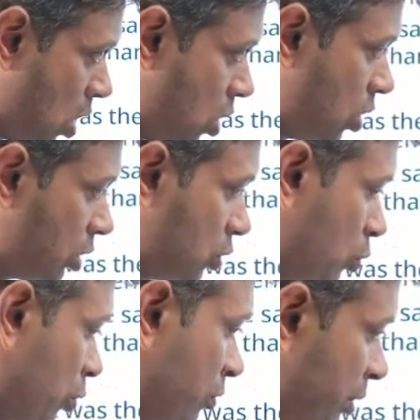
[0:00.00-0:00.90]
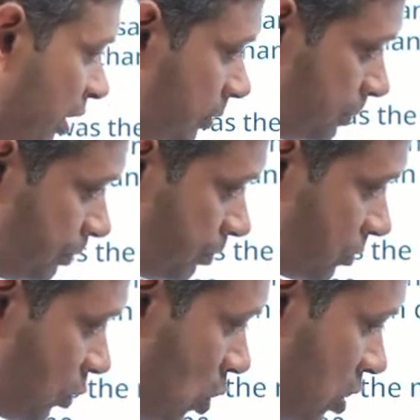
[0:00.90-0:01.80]
or coupon B
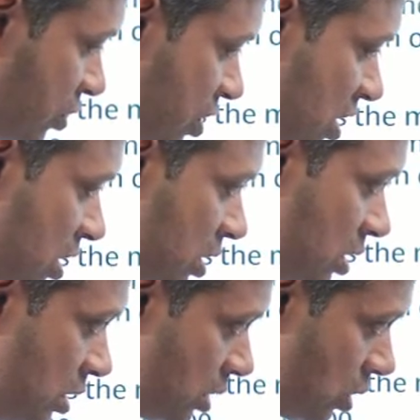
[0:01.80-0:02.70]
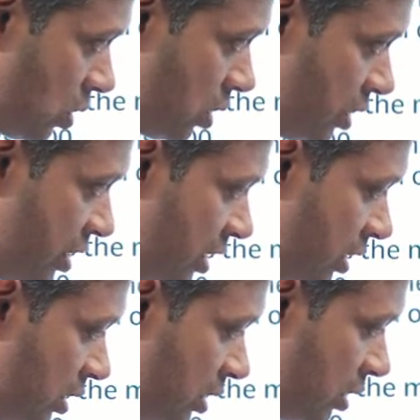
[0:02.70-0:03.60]
or C or
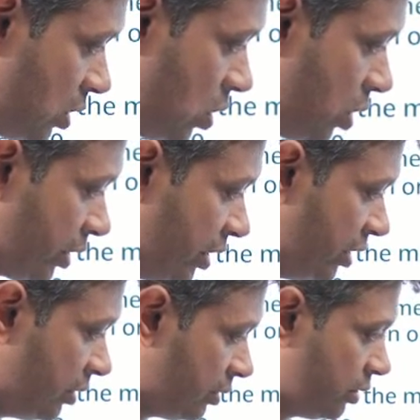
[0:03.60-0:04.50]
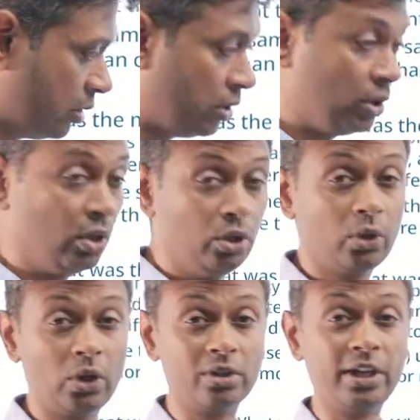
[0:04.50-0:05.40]
D or E. You
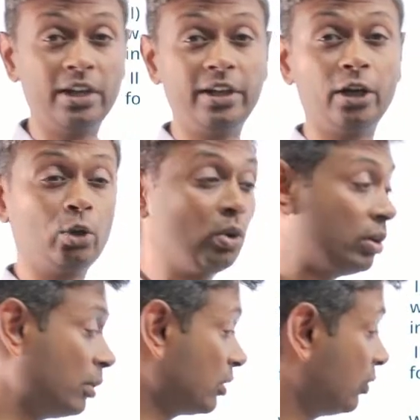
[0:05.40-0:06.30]
cannot say, I'll take 200 bucks